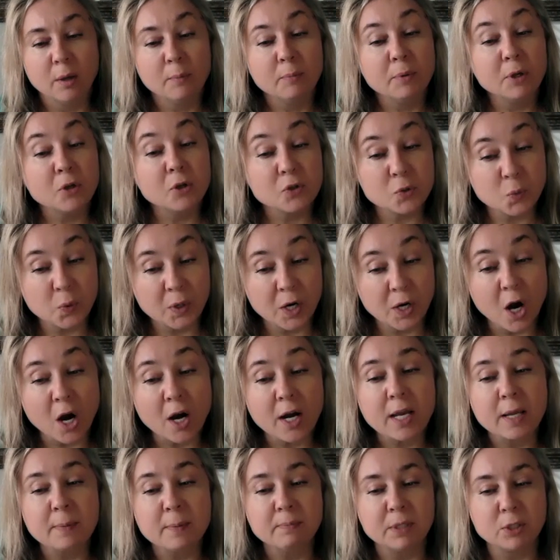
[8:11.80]
Because we are
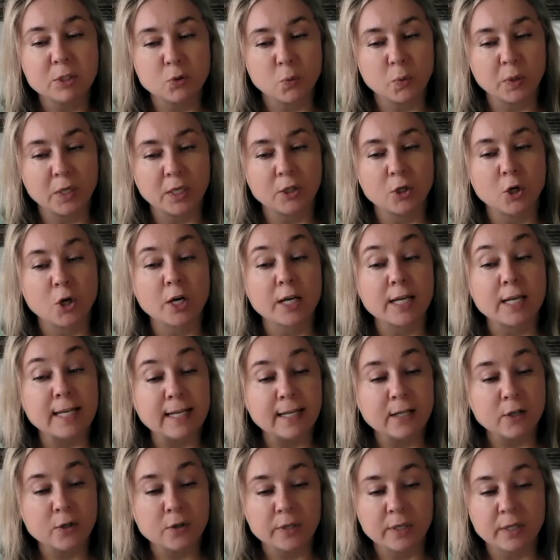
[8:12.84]
in between our
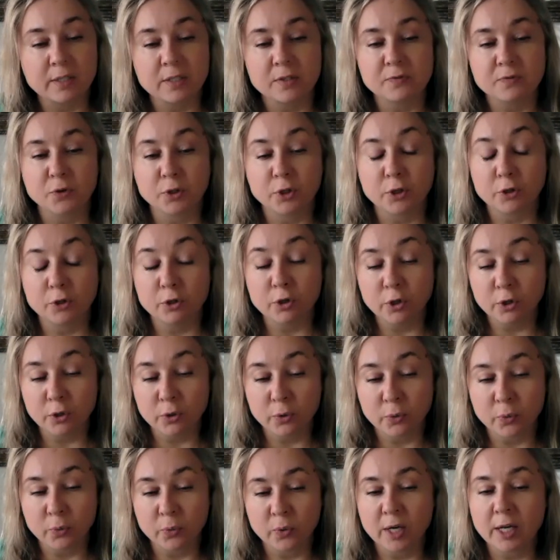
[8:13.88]
eagerness for the
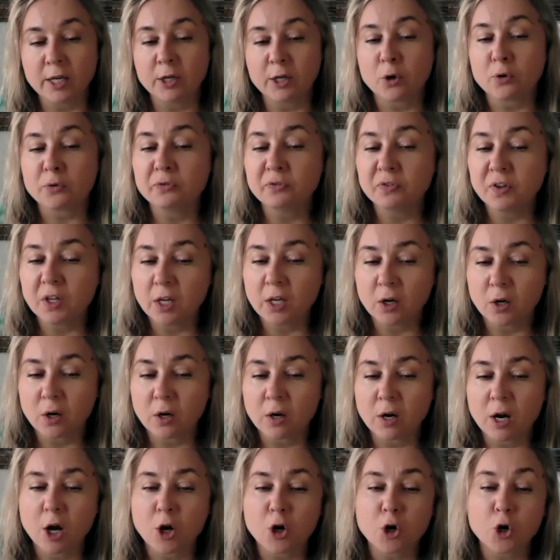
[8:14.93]
new and our
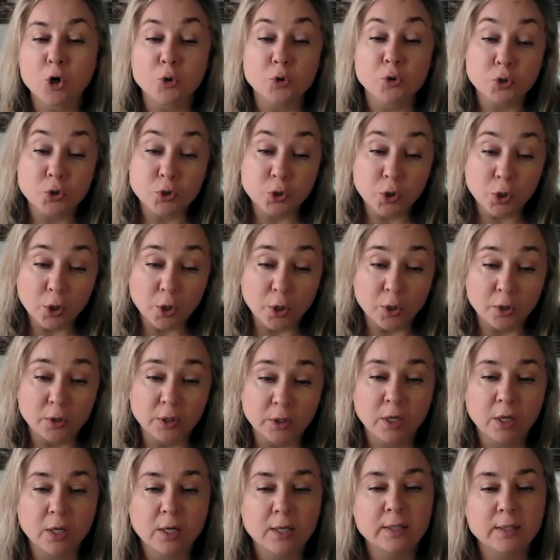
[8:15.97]
fear, our concern
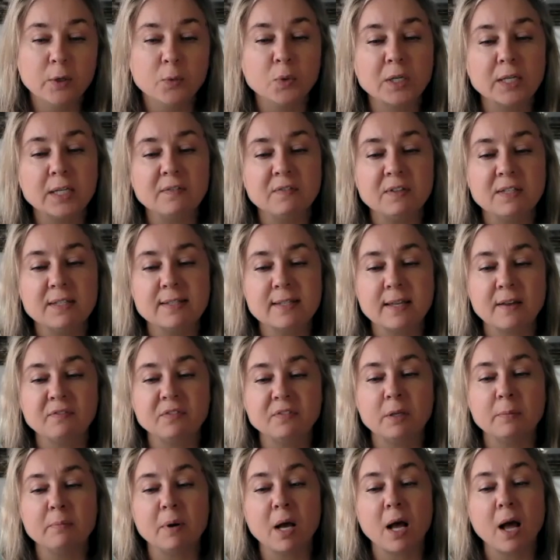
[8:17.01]
that we're leaving
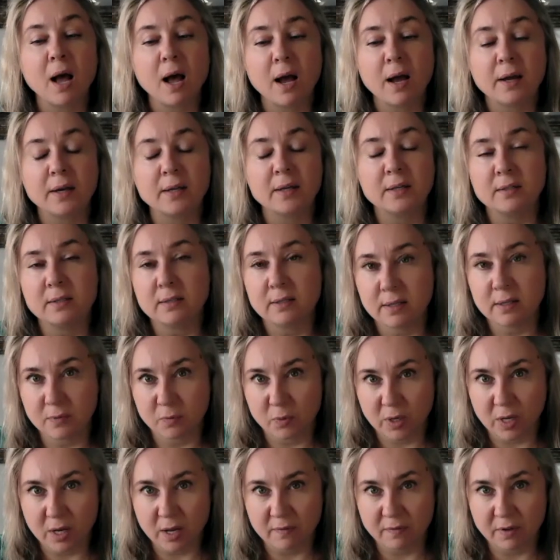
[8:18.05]
something behind that
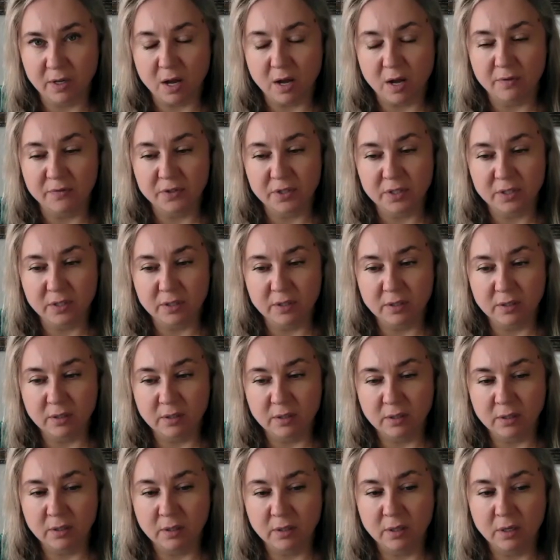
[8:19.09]
we have loved.
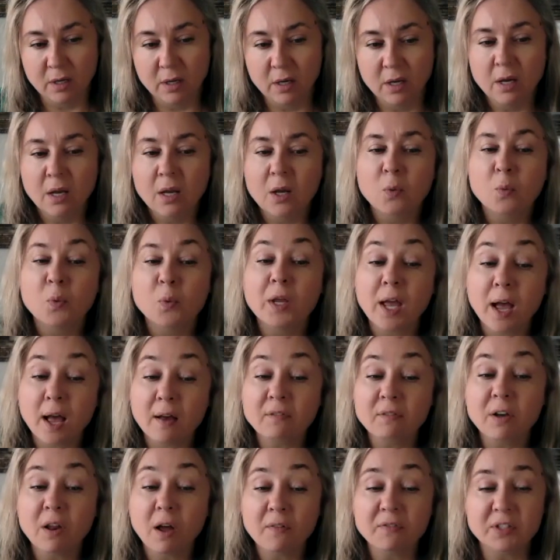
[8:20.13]
We have
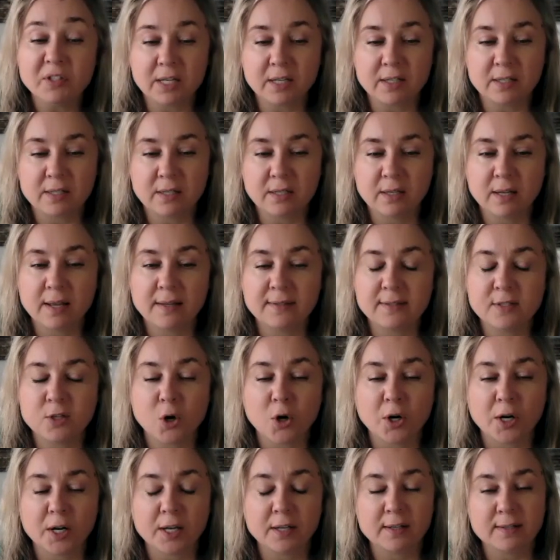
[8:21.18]
loved it, as
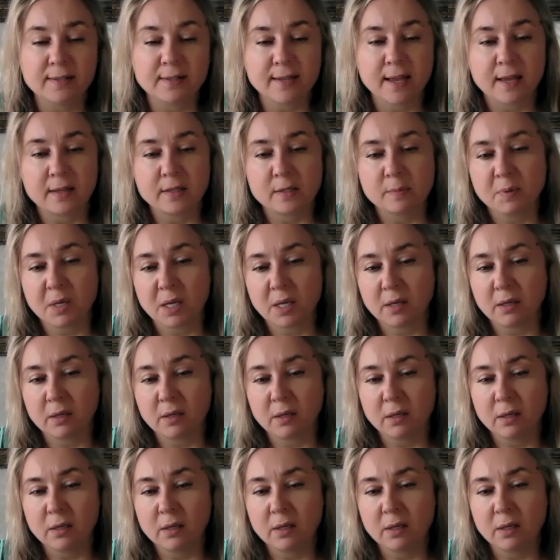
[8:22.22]
dark as it has been,